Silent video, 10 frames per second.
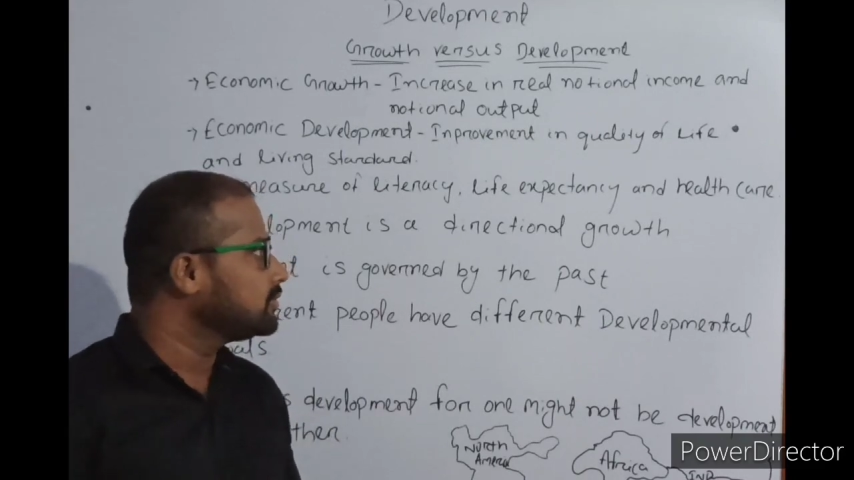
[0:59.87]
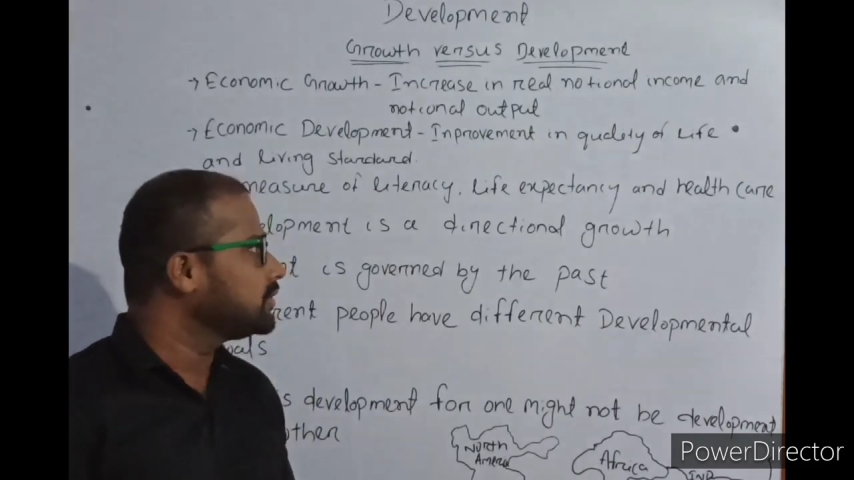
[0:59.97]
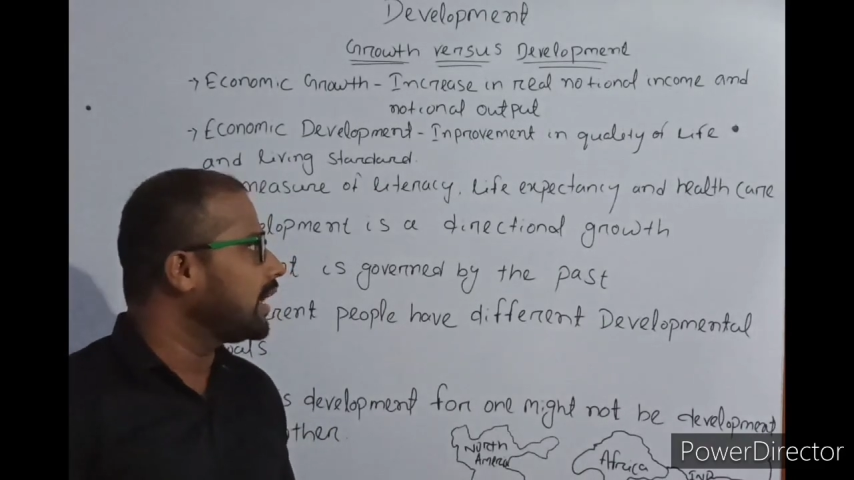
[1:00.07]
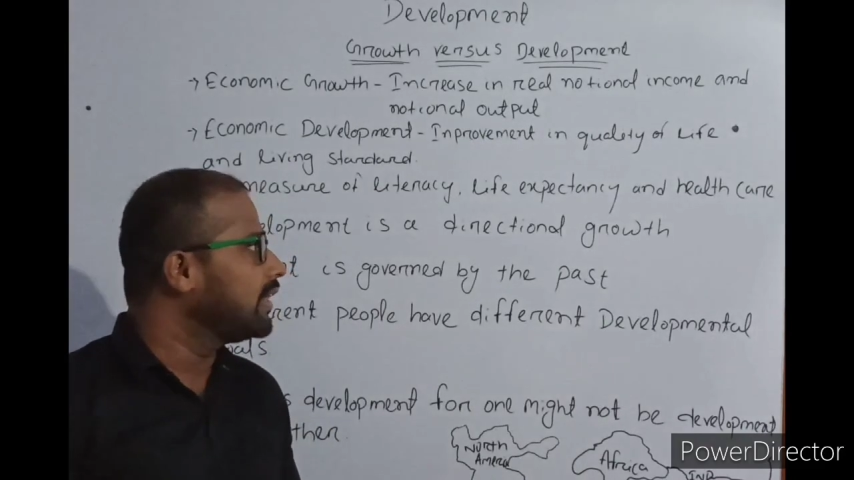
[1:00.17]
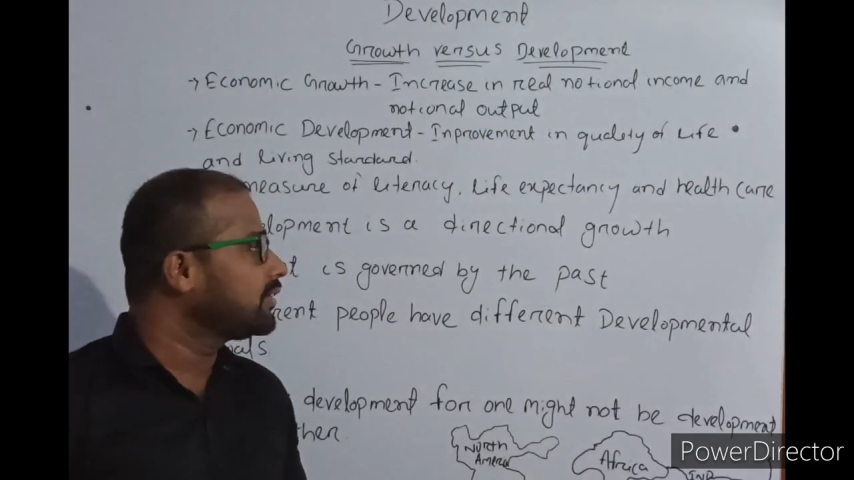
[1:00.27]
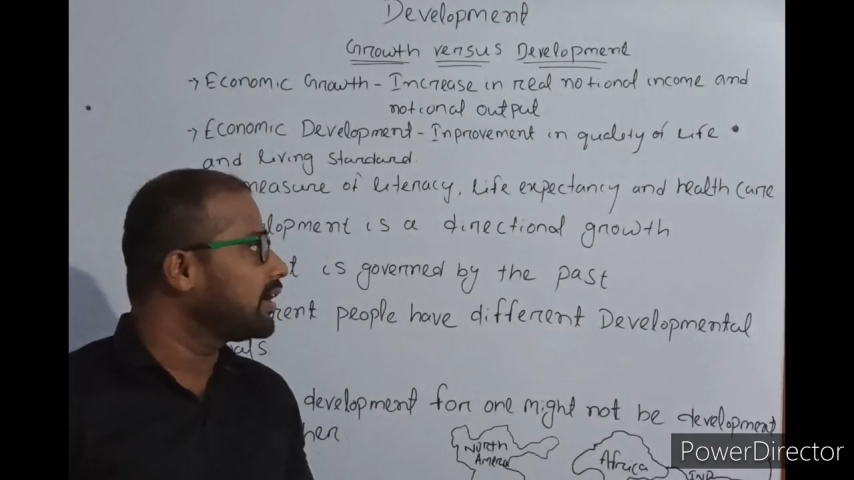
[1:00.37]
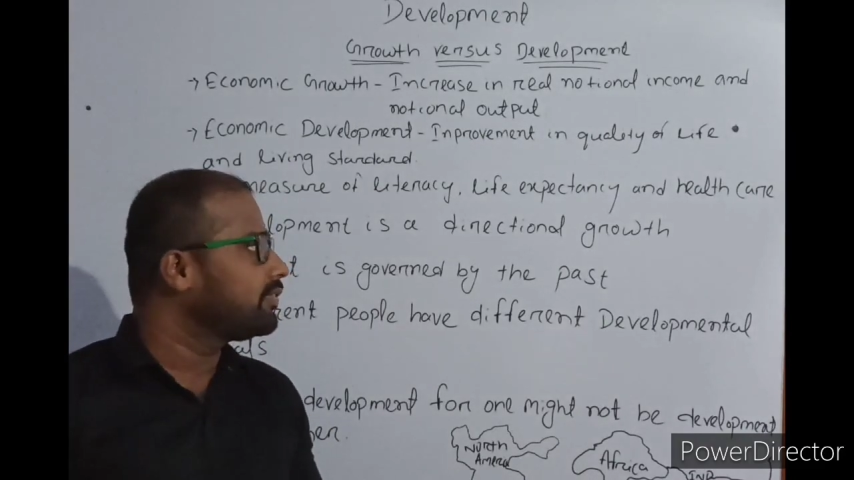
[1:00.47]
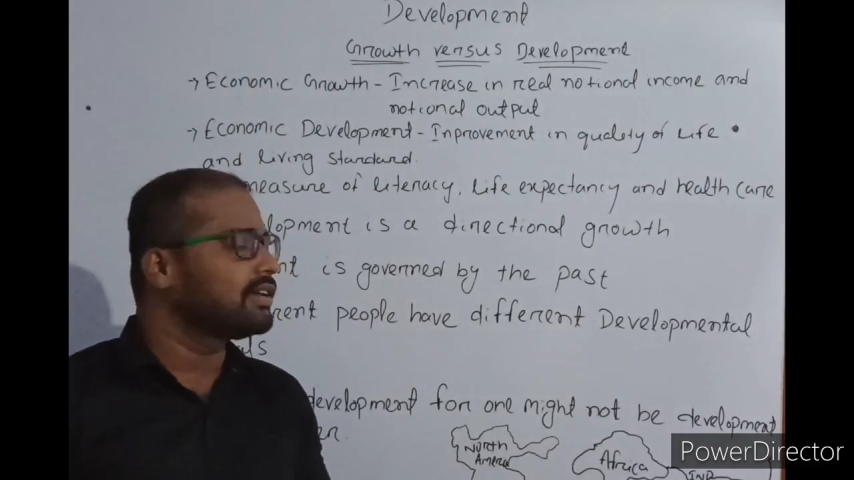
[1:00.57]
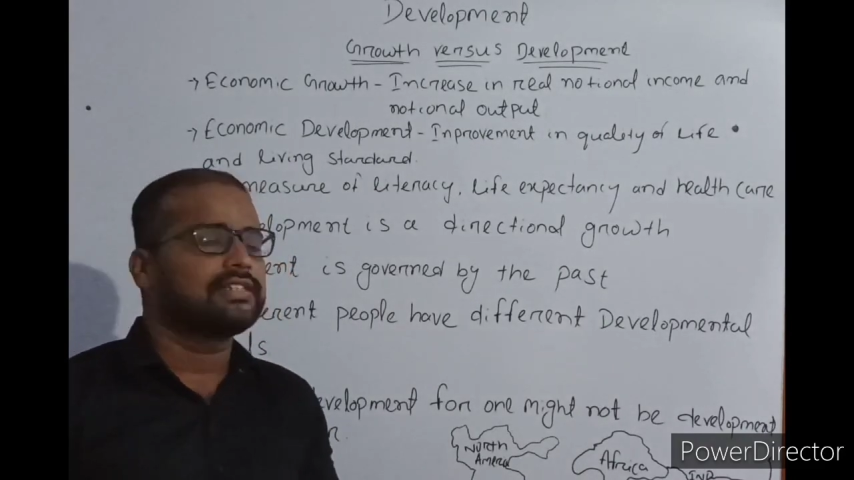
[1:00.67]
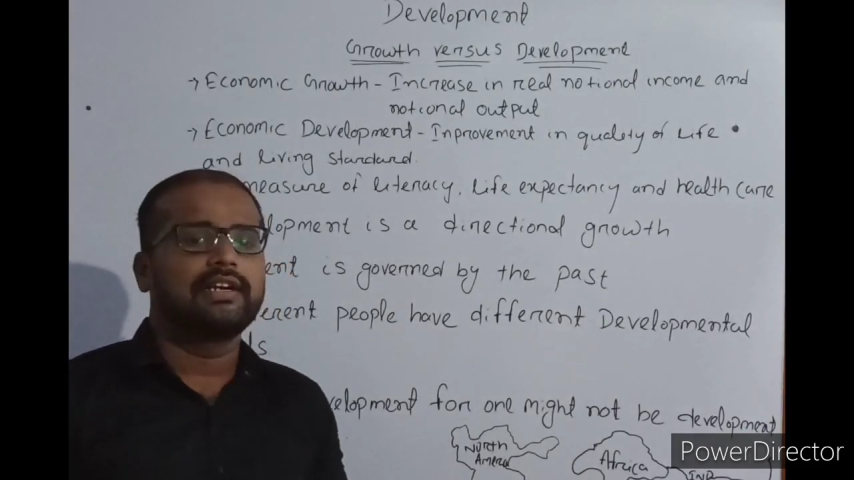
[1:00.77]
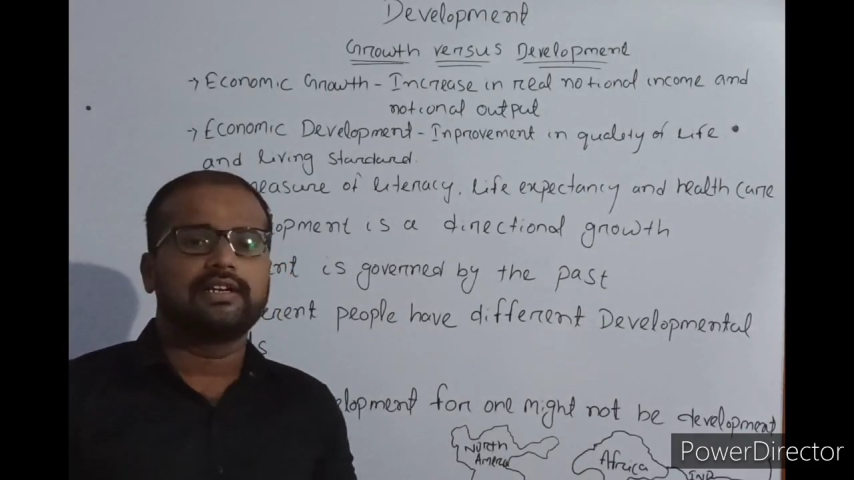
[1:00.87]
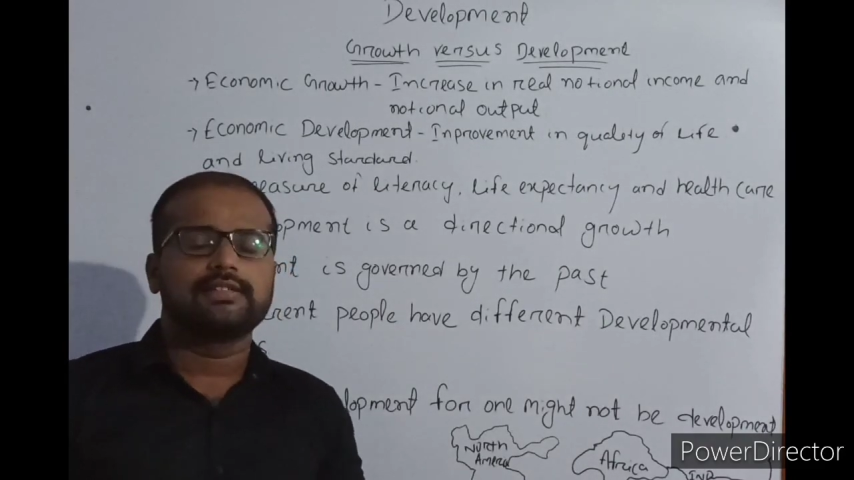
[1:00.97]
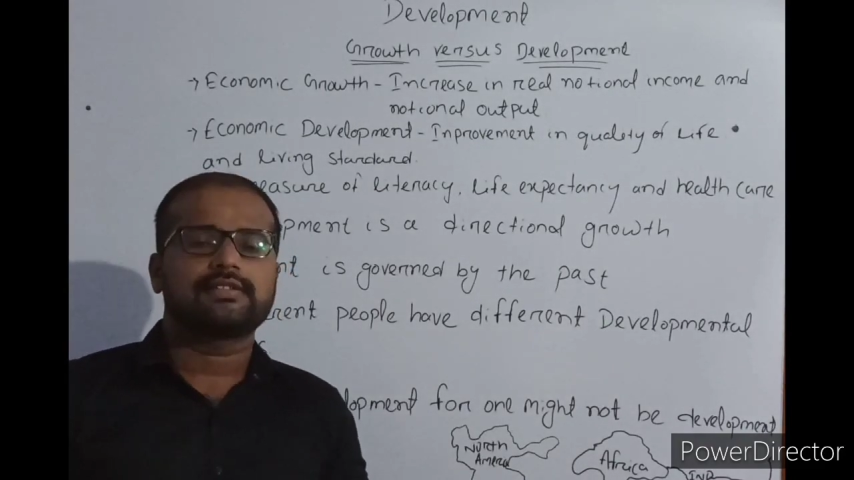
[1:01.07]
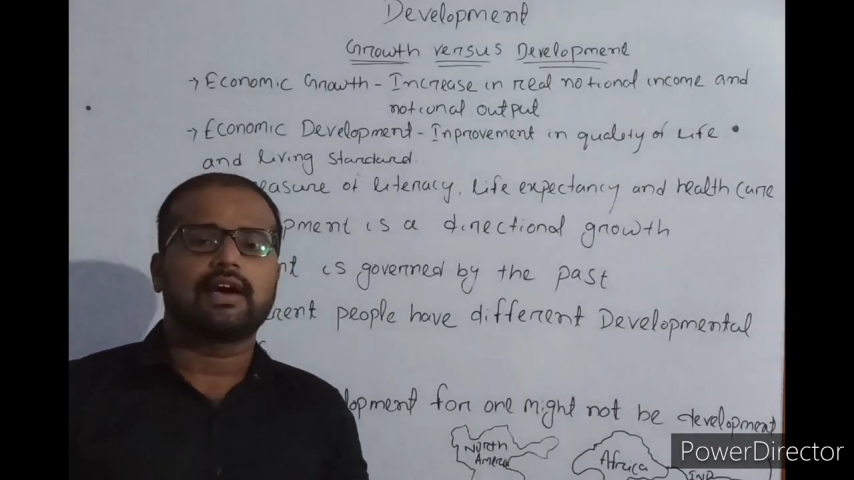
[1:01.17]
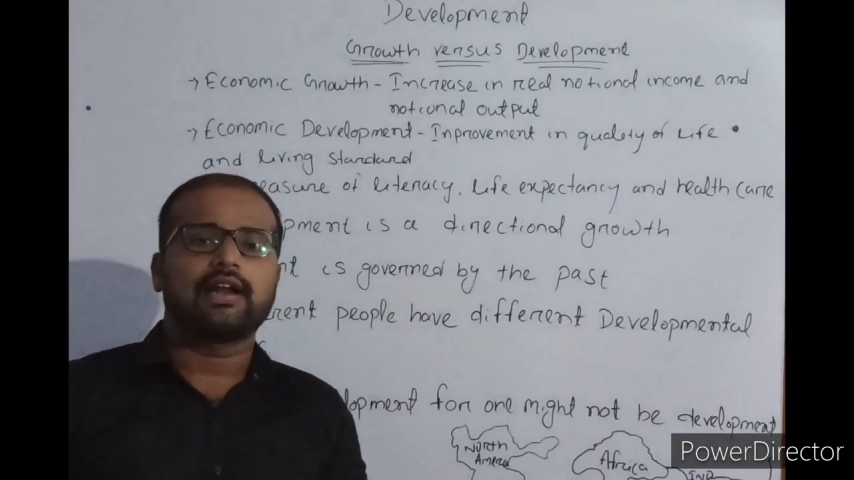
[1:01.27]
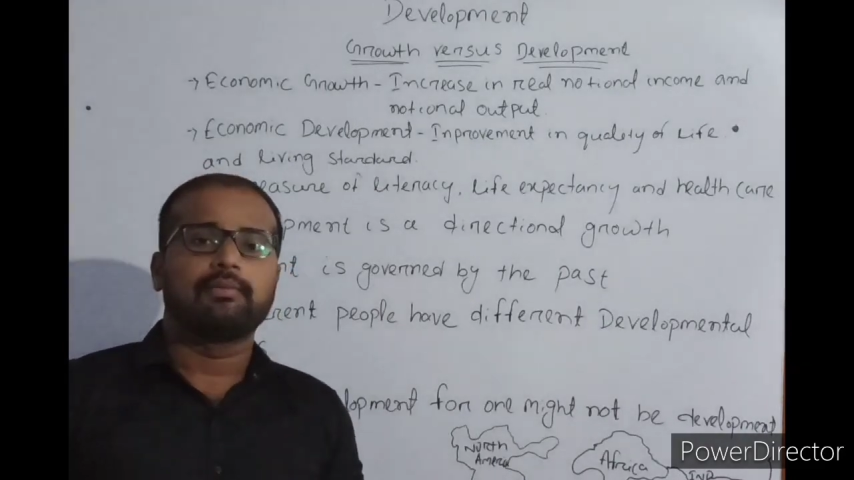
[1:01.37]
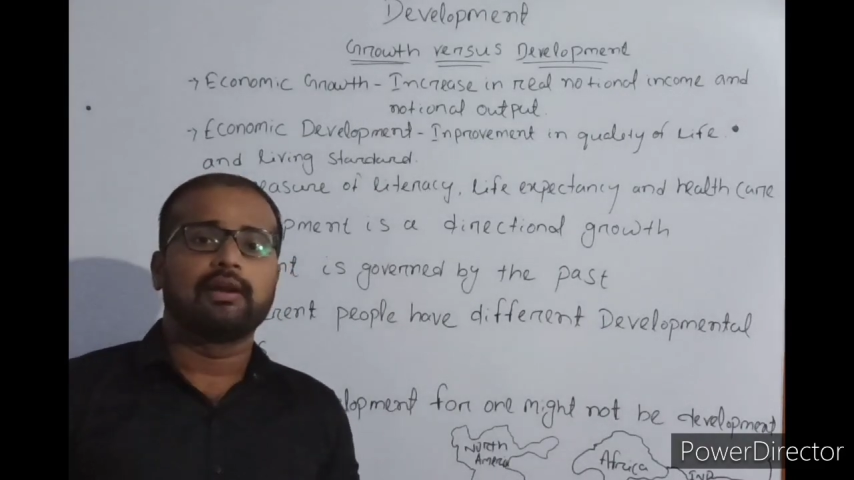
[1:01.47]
the healthcare facilities are